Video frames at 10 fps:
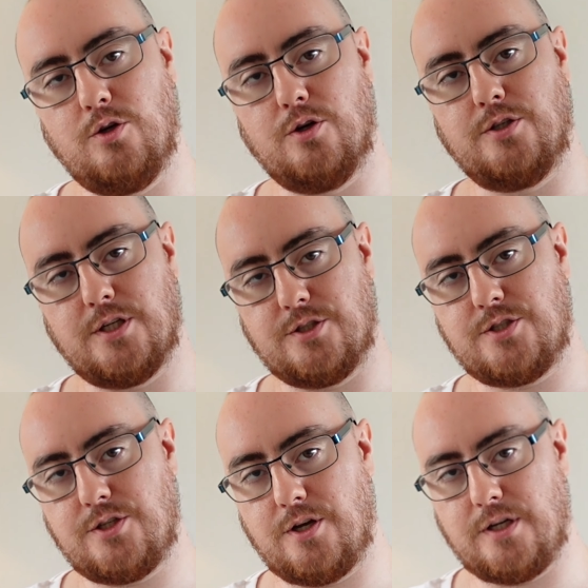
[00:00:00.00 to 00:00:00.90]
good and
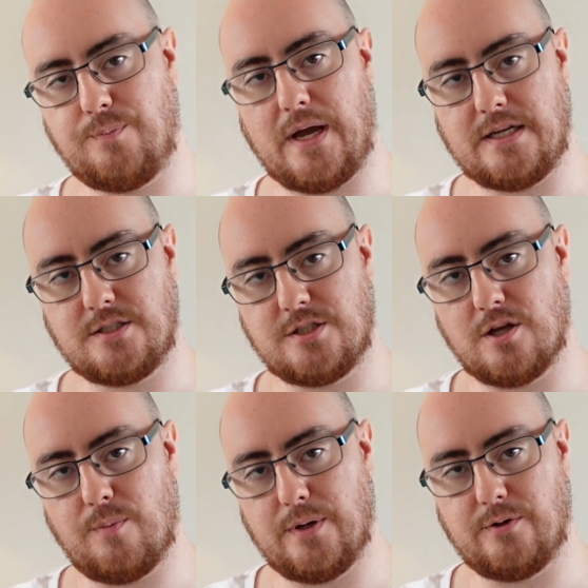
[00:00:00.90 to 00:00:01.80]
sturdy base to
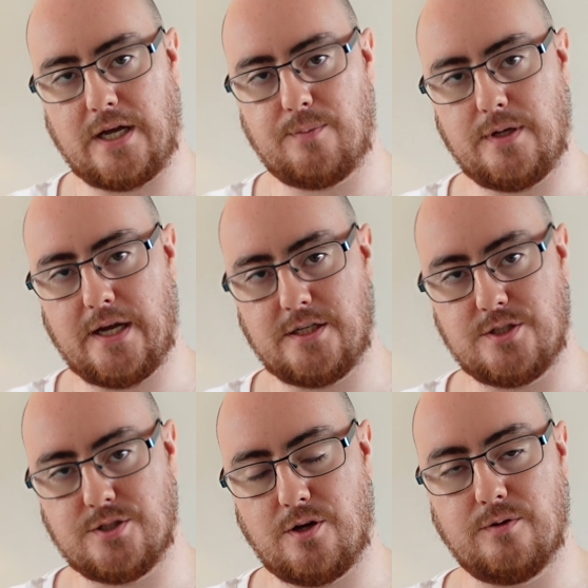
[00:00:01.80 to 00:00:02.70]
start building
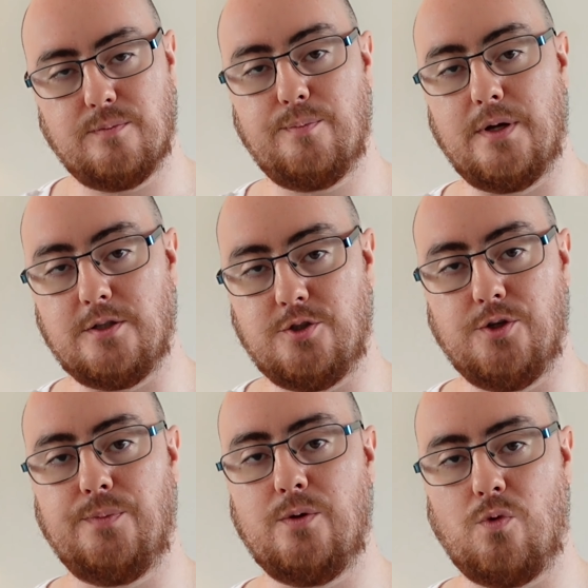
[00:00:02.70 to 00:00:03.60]
applications on. But
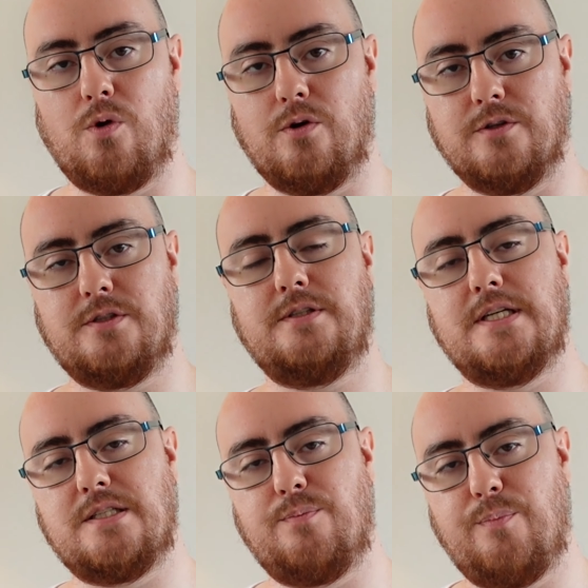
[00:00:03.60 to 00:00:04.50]
do be warned,
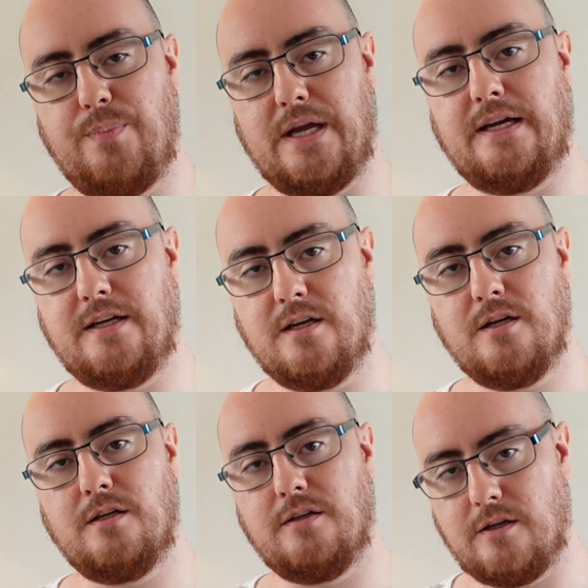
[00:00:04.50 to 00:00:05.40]
there's a big
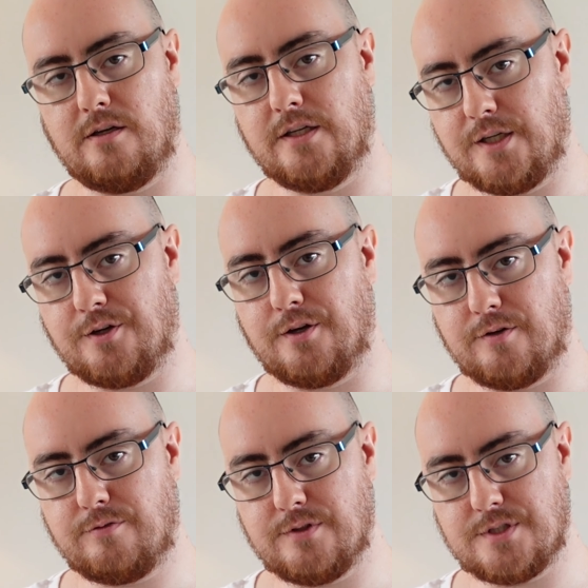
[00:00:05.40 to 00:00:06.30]
learning
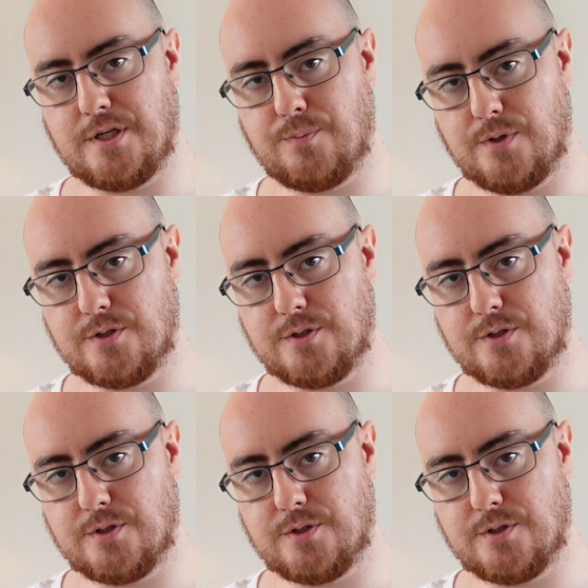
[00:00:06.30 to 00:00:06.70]
curve for C++.